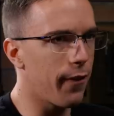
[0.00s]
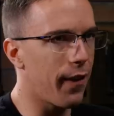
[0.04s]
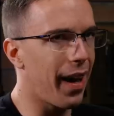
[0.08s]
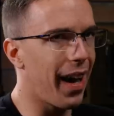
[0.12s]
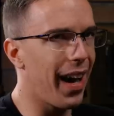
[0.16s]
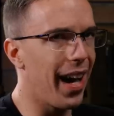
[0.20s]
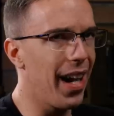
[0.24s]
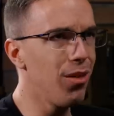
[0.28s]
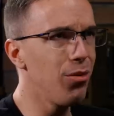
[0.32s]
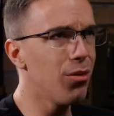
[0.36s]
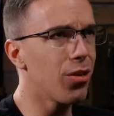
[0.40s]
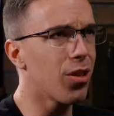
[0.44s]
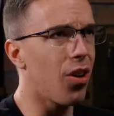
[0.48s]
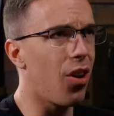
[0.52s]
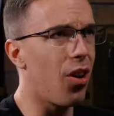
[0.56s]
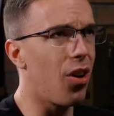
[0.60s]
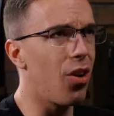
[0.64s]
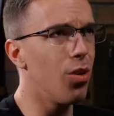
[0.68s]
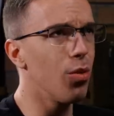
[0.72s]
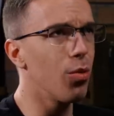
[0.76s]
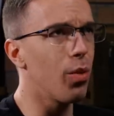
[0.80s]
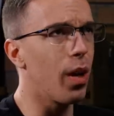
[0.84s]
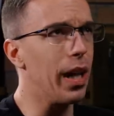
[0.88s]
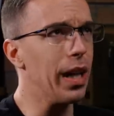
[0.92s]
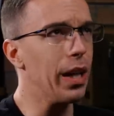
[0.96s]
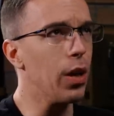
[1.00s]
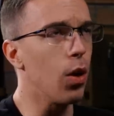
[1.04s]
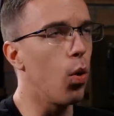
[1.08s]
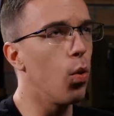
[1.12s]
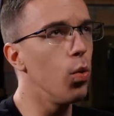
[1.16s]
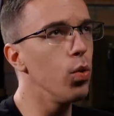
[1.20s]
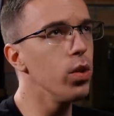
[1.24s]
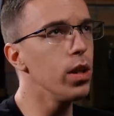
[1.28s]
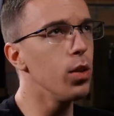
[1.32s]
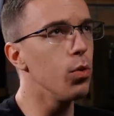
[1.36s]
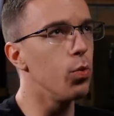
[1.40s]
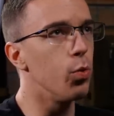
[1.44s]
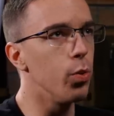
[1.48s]
if I recall right,
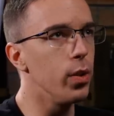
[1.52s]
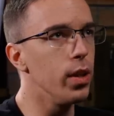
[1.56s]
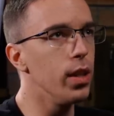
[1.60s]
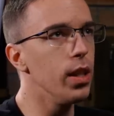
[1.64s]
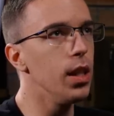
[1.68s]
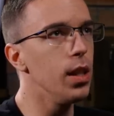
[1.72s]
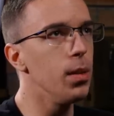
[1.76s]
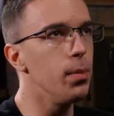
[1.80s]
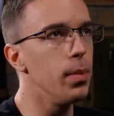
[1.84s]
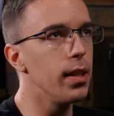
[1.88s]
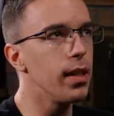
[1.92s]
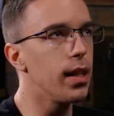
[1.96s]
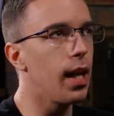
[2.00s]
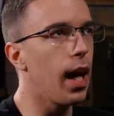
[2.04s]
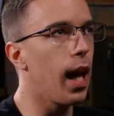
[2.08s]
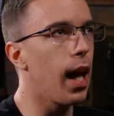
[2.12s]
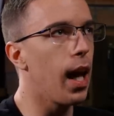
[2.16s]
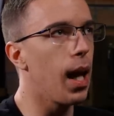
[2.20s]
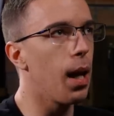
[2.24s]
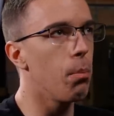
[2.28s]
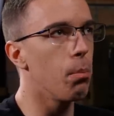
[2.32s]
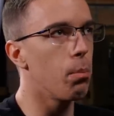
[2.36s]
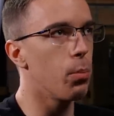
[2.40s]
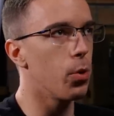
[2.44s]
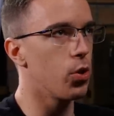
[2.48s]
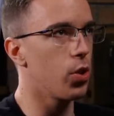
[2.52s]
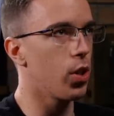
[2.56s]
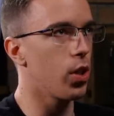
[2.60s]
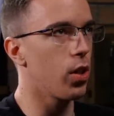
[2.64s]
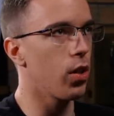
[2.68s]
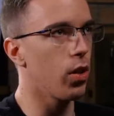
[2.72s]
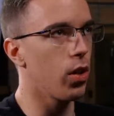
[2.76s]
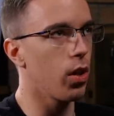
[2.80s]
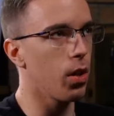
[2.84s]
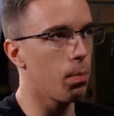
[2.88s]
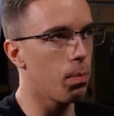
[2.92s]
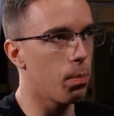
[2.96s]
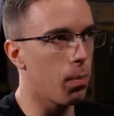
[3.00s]
only really became
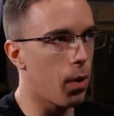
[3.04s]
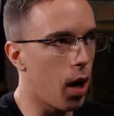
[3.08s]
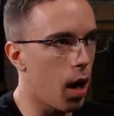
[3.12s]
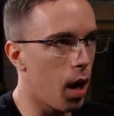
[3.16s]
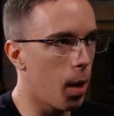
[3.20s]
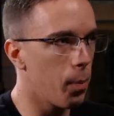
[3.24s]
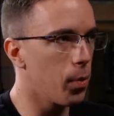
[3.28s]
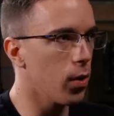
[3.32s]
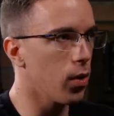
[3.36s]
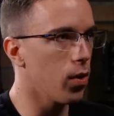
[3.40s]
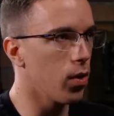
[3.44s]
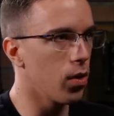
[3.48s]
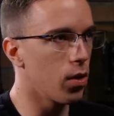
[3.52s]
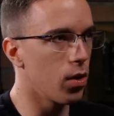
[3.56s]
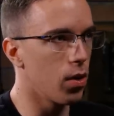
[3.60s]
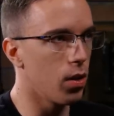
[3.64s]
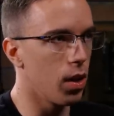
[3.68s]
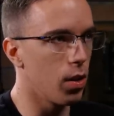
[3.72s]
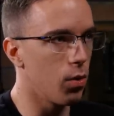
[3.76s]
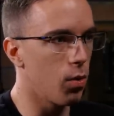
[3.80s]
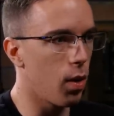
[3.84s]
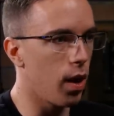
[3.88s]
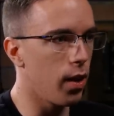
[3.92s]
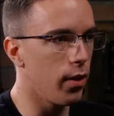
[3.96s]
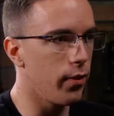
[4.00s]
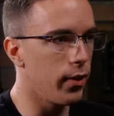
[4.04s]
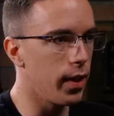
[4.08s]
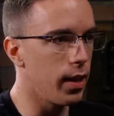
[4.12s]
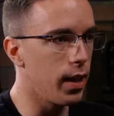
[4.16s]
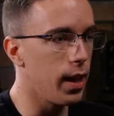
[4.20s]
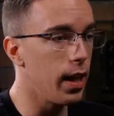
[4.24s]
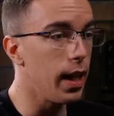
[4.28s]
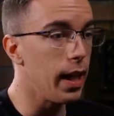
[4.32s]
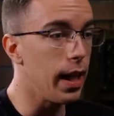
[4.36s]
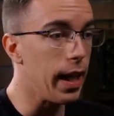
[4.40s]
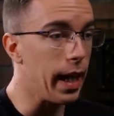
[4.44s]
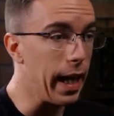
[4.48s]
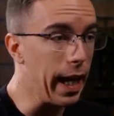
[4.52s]
particularly popular and
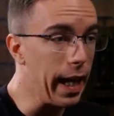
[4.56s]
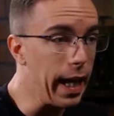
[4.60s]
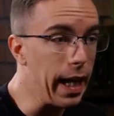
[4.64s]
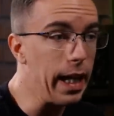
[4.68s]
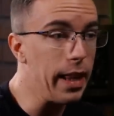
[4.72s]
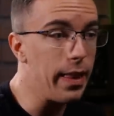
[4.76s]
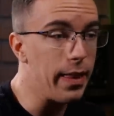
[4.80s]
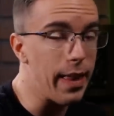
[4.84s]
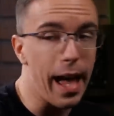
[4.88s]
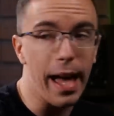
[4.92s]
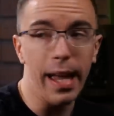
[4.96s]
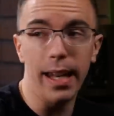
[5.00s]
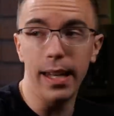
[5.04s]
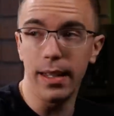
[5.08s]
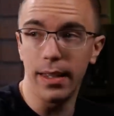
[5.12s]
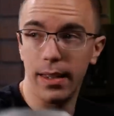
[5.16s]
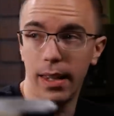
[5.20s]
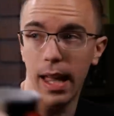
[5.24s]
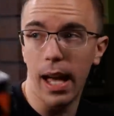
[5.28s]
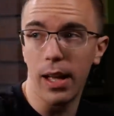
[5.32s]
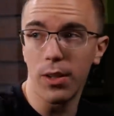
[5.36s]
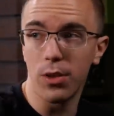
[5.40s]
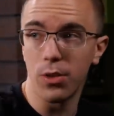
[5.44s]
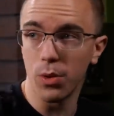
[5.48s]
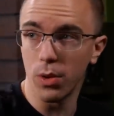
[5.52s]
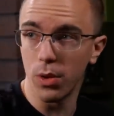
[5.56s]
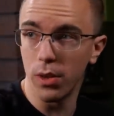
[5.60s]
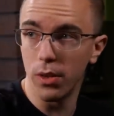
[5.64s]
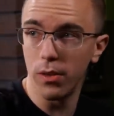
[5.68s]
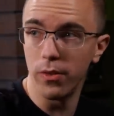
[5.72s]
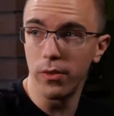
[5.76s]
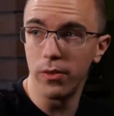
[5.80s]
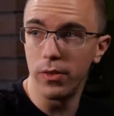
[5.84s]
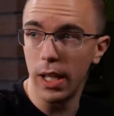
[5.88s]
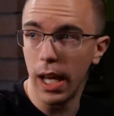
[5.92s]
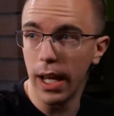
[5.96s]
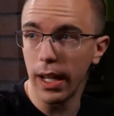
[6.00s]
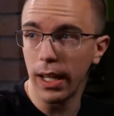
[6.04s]
relevant in that that sort
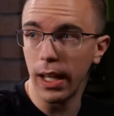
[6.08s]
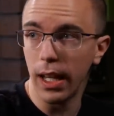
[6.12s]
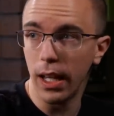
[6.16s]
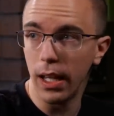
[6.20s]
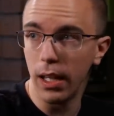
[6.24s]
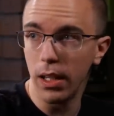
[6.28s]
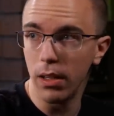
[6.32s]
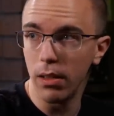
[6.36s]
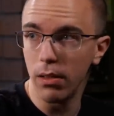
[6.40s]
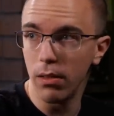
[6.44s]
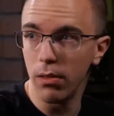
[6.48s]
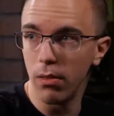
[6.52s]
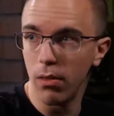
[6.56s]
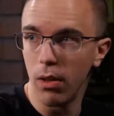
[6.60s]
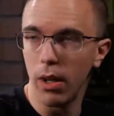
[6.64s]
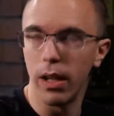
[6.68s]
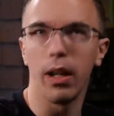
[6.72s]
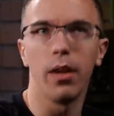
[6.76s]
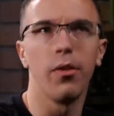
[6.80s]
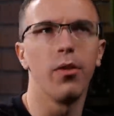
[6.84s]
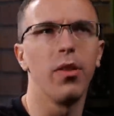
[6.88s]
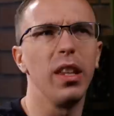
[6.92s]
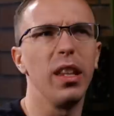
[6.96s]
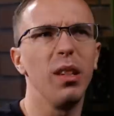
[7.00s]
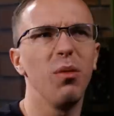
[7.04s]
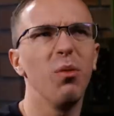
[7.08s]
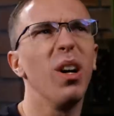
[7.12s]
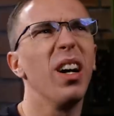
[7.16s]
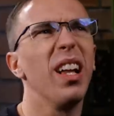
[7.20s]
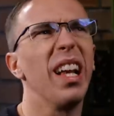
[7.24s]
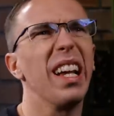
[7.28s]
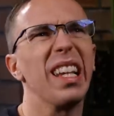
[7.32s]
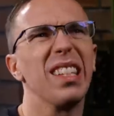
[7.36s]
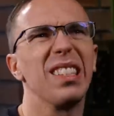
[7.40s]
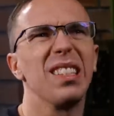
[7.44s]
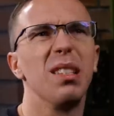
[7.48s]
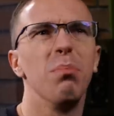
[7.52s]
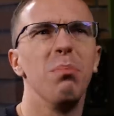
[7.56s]
of decade, right? If the
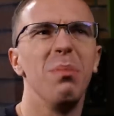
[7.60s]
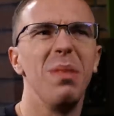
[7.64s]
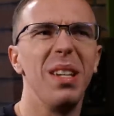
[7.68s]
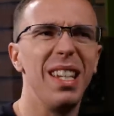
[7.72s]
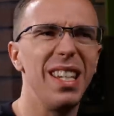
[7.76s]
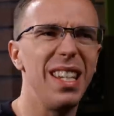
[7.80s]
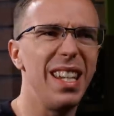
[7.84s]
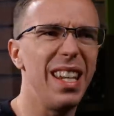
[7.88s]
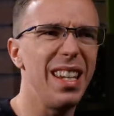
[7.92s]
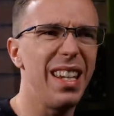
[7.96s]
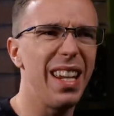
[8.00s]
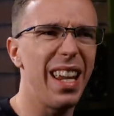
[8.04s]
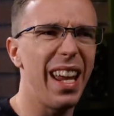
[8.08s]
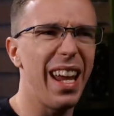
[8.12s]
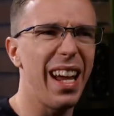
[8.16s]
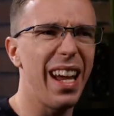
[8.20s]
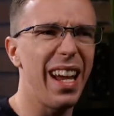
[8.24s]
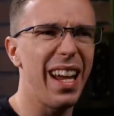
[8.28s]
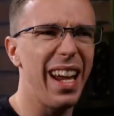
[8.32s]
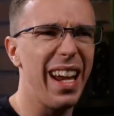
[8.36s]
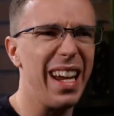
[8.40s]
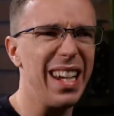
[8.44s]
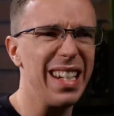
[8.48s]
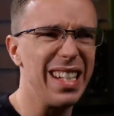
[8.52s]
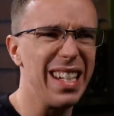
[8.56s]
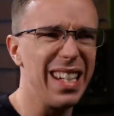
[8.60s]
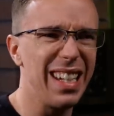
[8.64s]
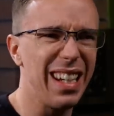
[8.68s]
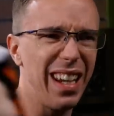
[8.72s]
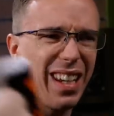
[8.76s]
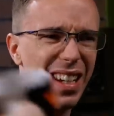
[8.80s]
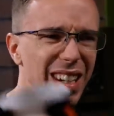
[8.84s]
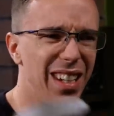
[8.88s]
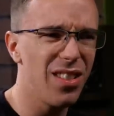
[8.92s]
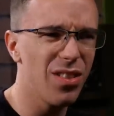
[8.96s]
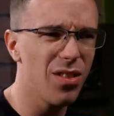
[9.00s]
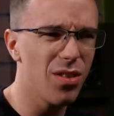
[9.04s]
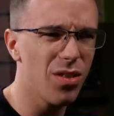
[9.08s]
well, I guess the mid
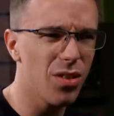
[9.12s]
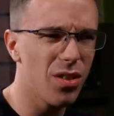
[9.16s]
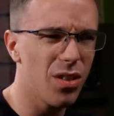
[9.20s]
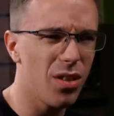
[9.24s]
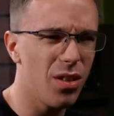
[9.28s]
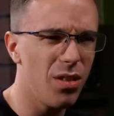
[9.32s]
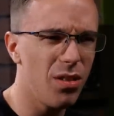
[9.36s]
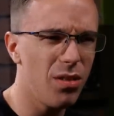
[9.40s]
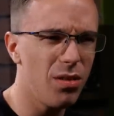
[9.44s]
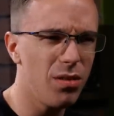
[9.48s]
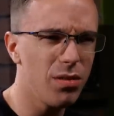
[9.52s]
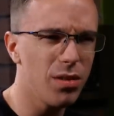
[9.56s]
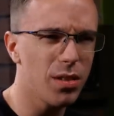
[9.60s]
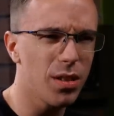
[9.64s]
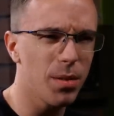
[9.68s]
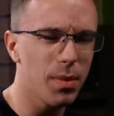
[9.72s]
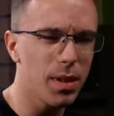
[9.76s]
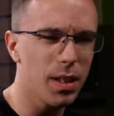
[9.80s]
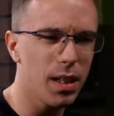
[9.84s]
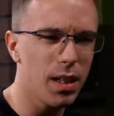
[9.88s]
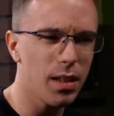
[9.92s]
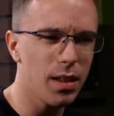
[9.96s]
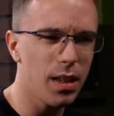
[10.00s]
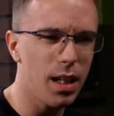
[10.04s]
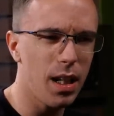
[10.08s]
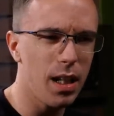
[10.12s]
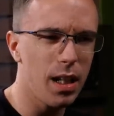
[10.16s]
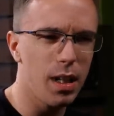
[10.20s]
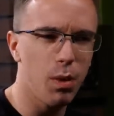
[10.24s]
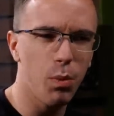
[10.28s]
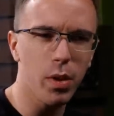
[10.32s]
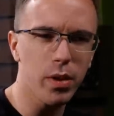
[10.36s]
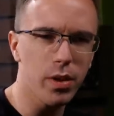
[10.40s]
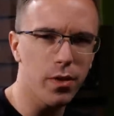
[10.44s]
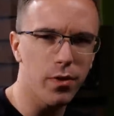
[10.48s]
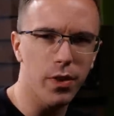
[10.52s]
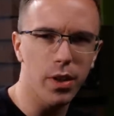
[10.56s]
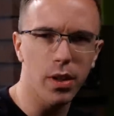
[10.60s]
1880s uh, or so, something like that.
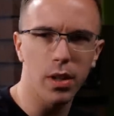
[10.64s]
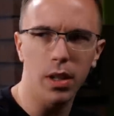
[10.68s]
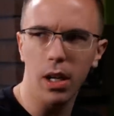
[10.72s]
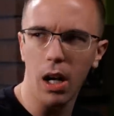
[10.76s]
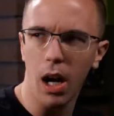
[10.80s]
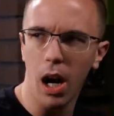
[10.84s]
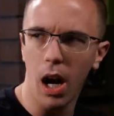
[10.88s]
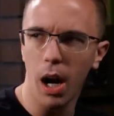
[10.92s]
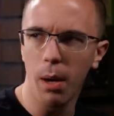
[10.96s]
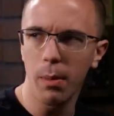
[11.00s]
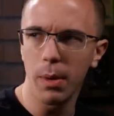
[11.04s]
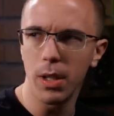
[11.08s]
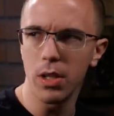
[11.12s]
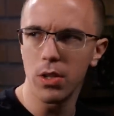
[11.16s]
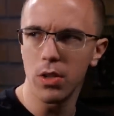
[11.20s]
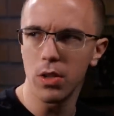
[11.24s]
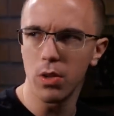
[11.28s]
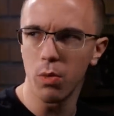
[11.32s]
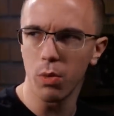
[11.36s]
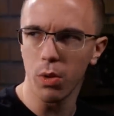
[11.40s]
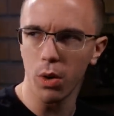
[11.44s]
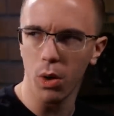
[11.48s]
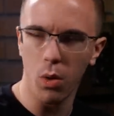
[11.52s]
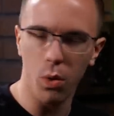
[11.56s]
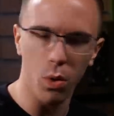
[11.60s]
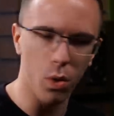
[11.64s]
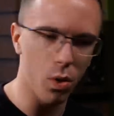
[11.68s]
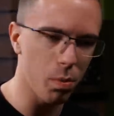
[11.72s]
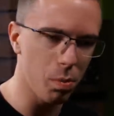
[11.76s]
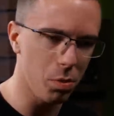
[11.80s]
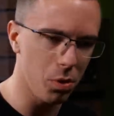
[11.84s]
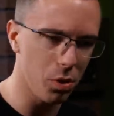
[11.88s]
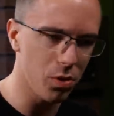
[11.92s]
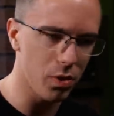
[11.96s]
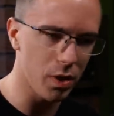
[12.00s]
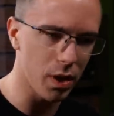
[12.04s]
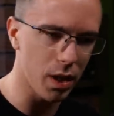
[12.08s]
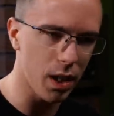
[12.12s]
It wasn't very common to
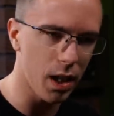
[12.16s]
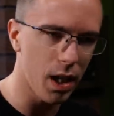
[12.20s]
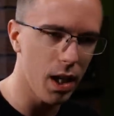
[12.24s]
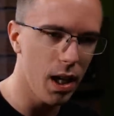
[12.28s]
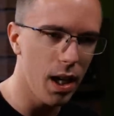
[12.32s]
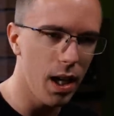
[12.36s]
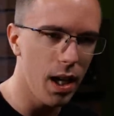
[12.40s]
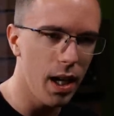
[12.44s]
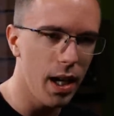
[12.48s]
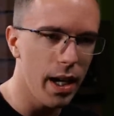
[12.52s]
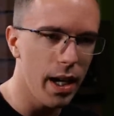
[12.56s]
record music.